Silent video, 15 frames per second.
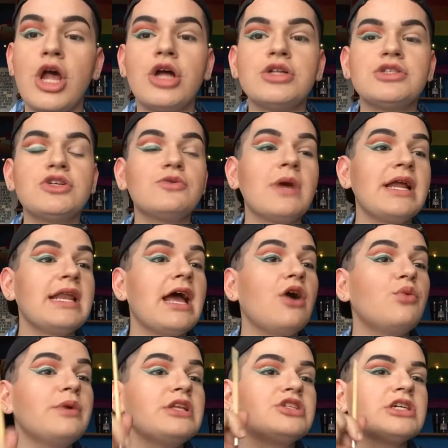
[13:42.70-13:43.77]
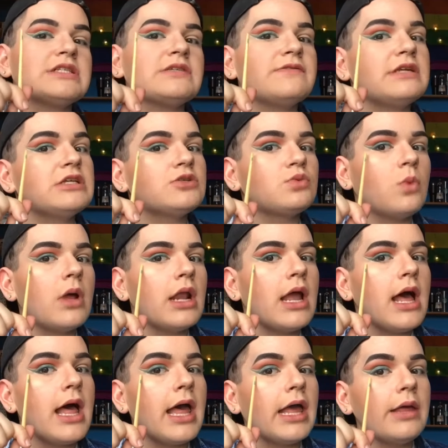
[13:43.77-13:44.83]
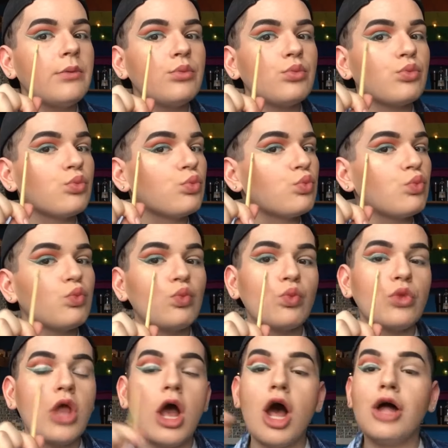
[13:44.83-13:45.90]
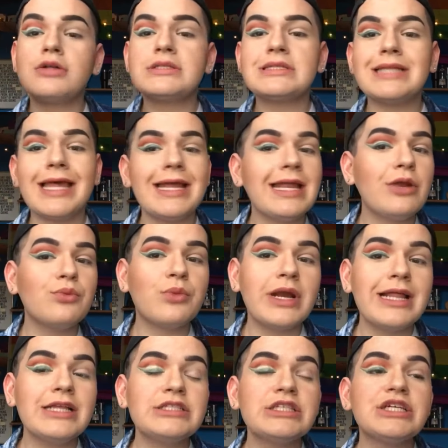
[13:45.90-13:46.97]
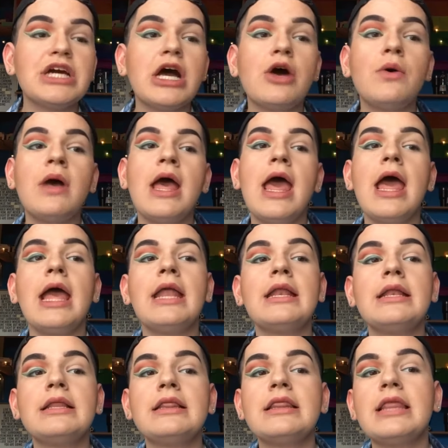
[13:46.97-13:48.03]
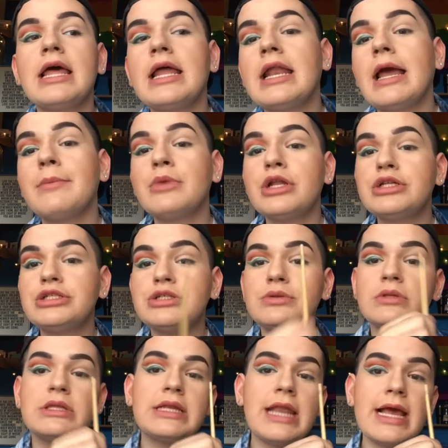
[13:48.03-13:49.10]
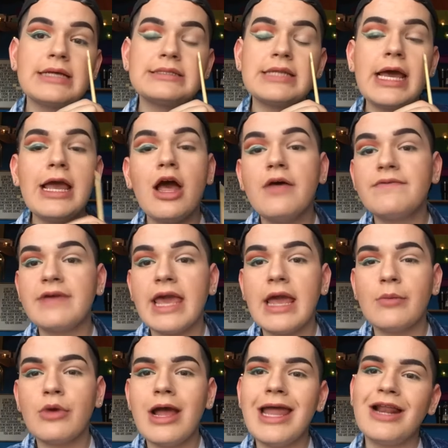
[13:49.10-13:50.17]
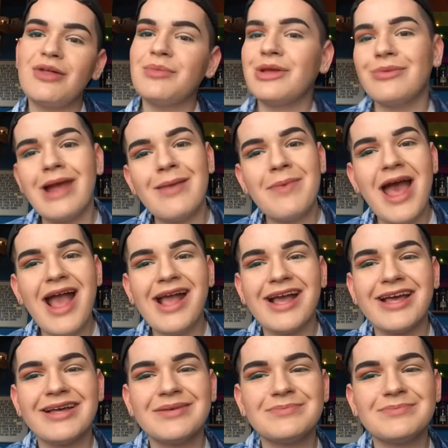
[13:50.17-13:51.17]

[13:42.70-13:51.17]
So right now we just finished one eye, all slayed and ready to go, and then I'm gonna do the next eye off camera and I'll be right back.